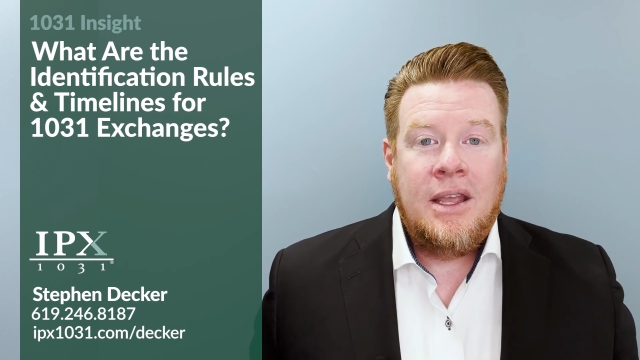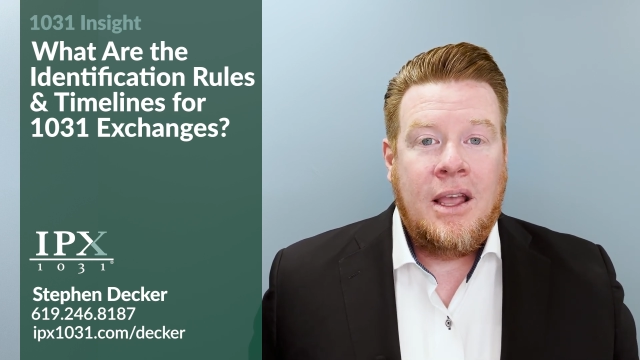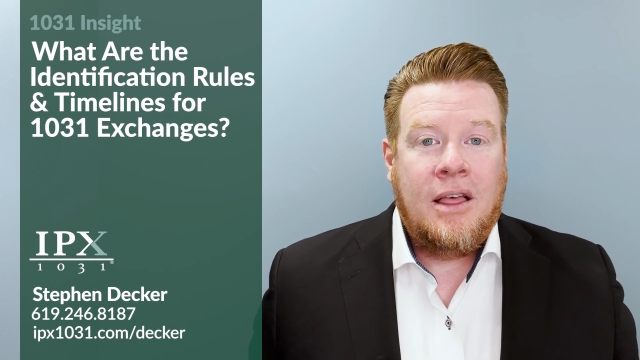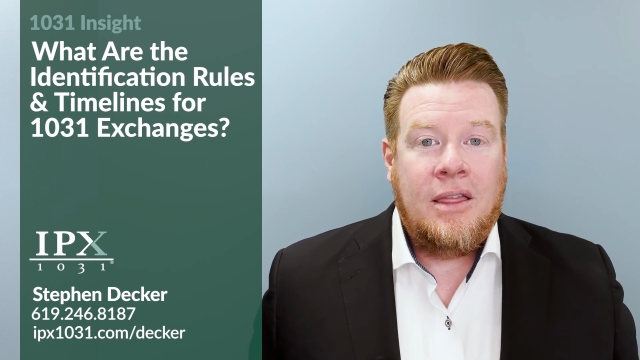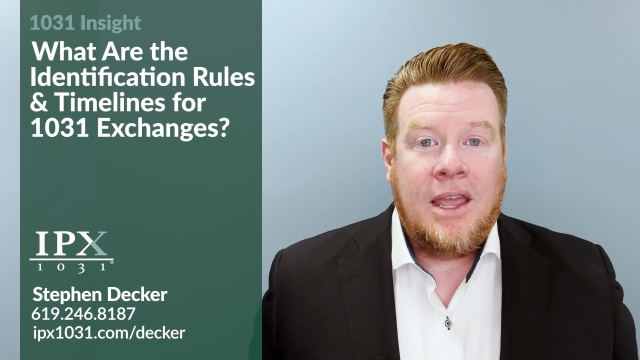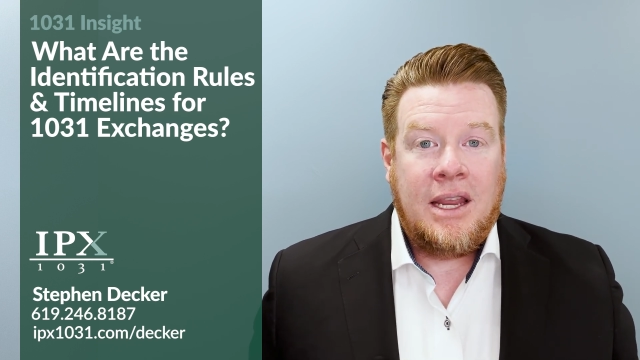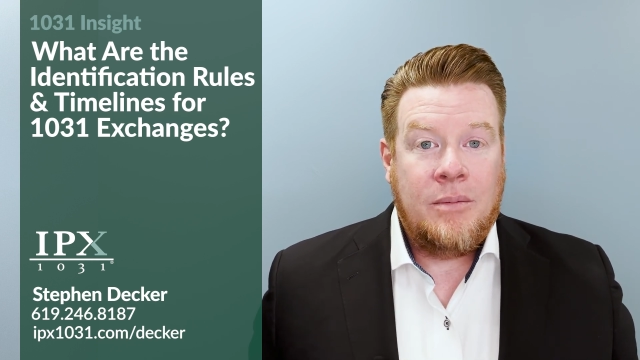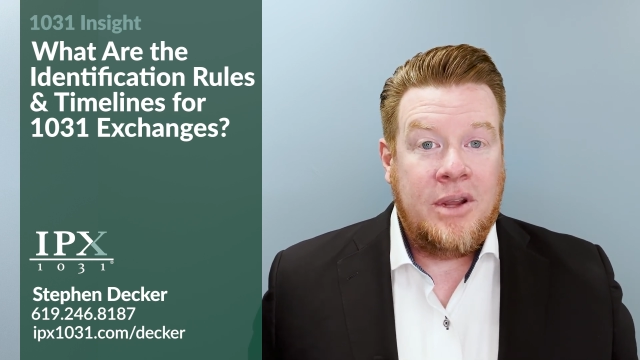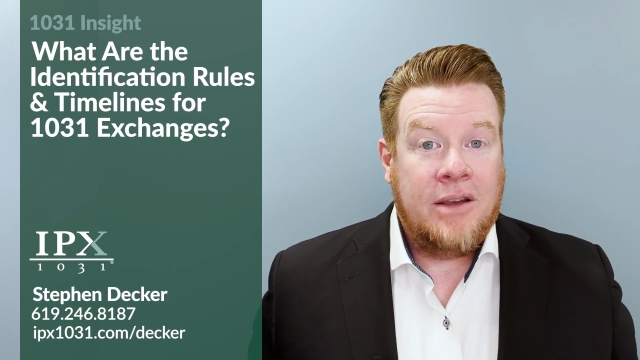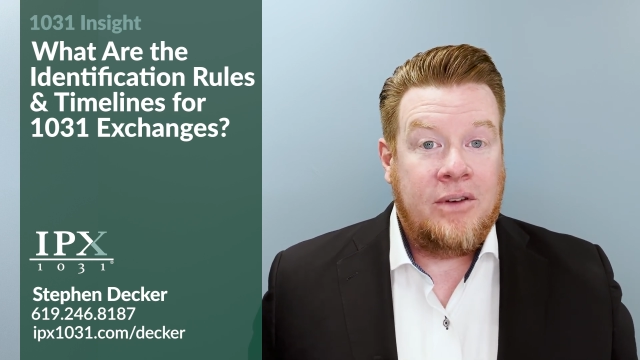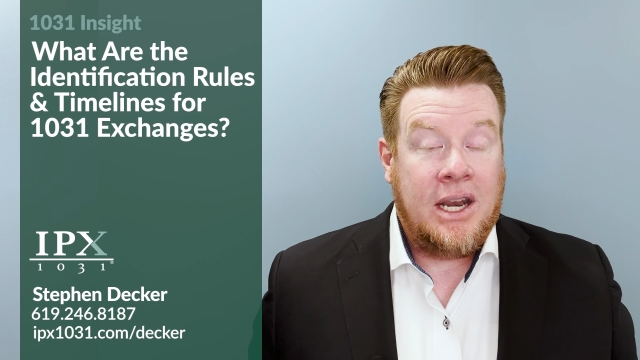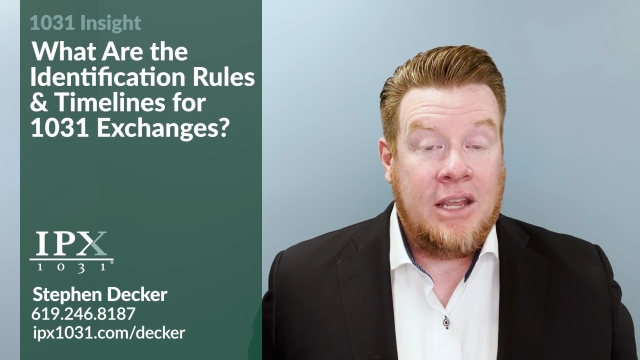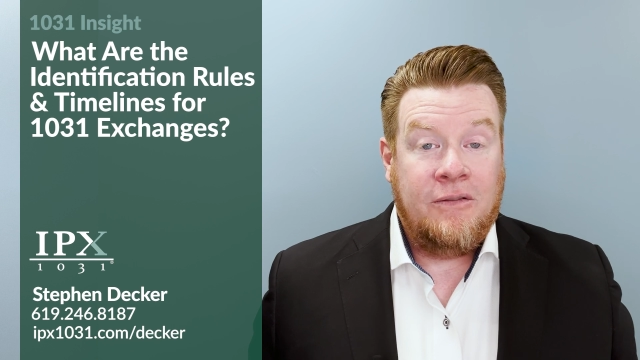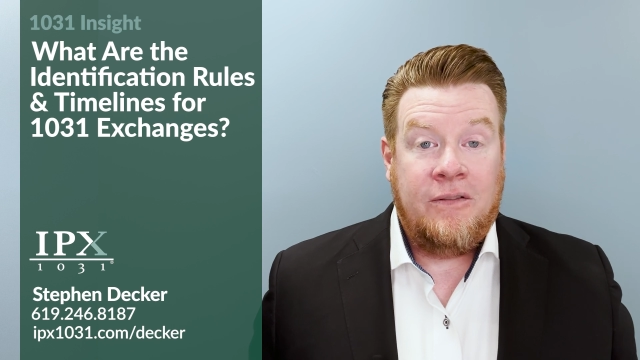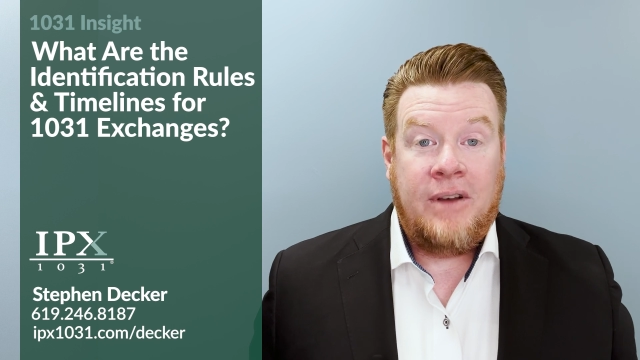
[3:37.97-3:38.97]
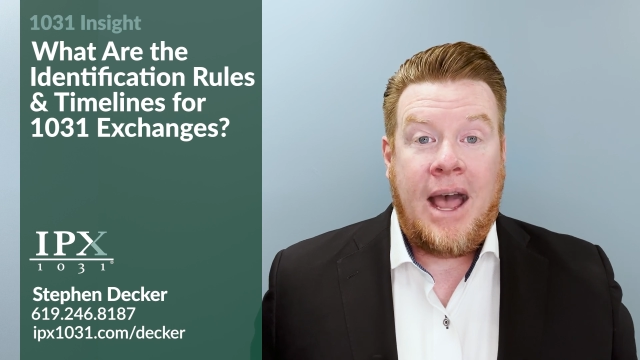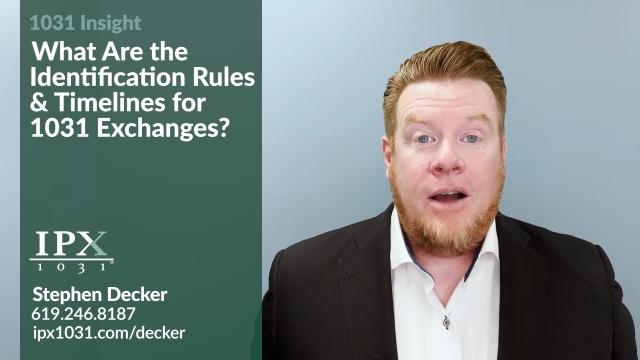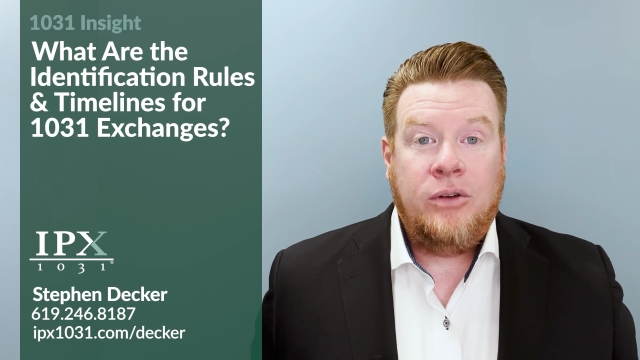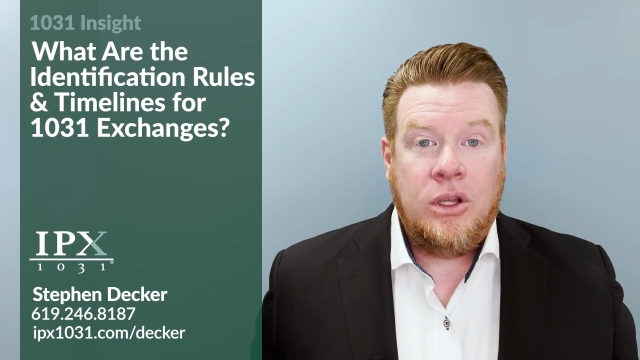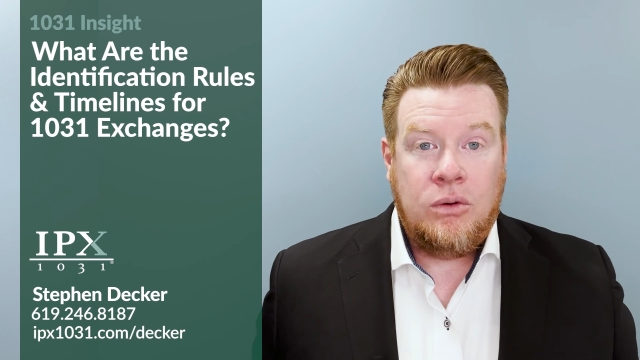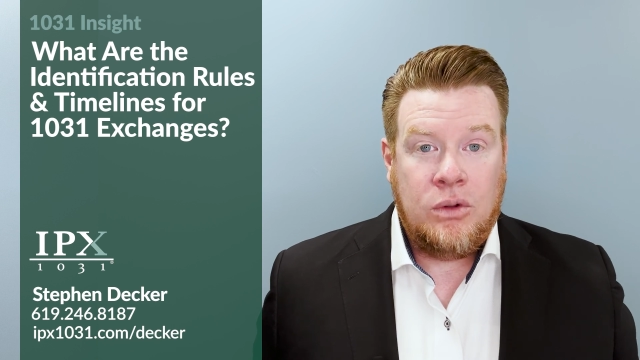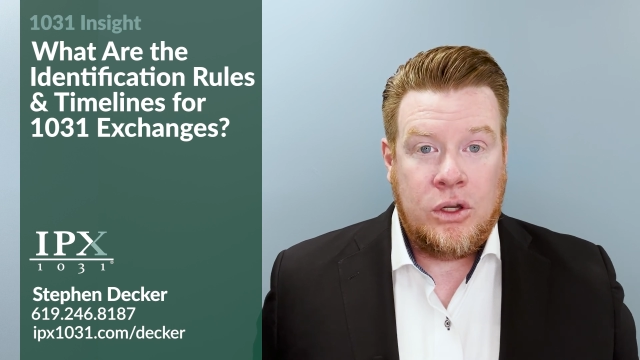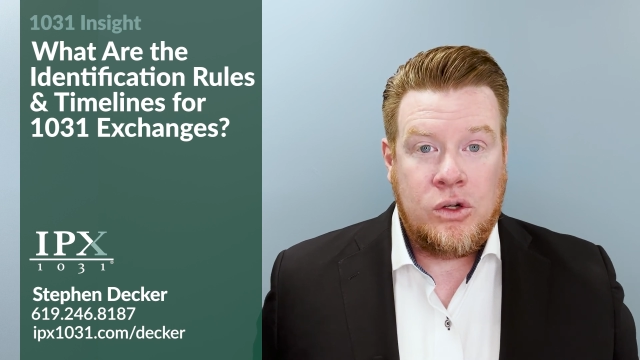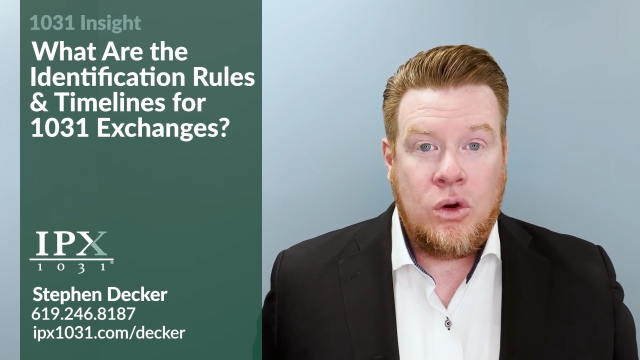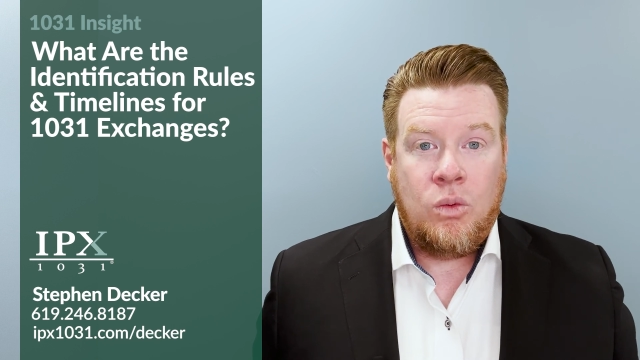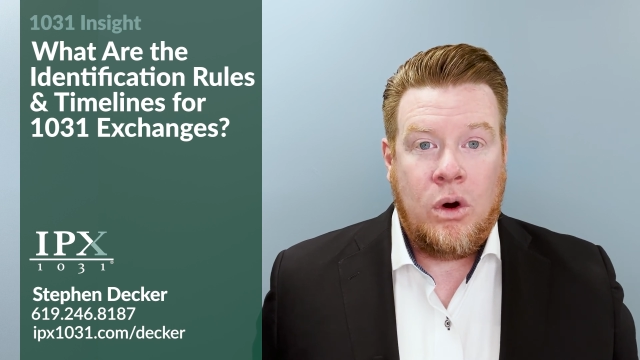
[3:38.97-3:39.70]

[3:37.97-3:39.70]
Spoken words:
They can be of any value that you